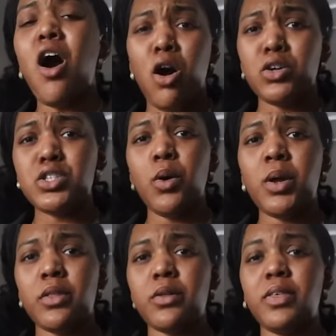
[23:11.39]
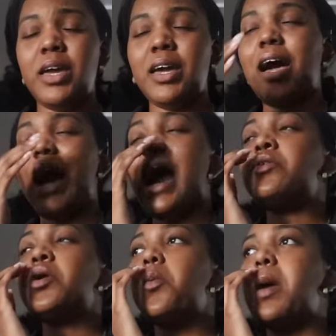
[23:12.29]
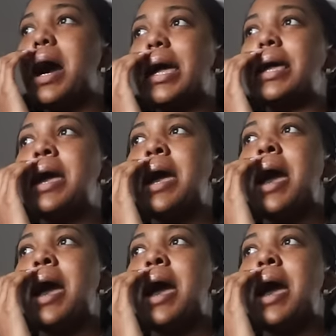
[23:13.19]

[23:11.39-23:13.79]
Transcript: Also, another thing, I don't know why,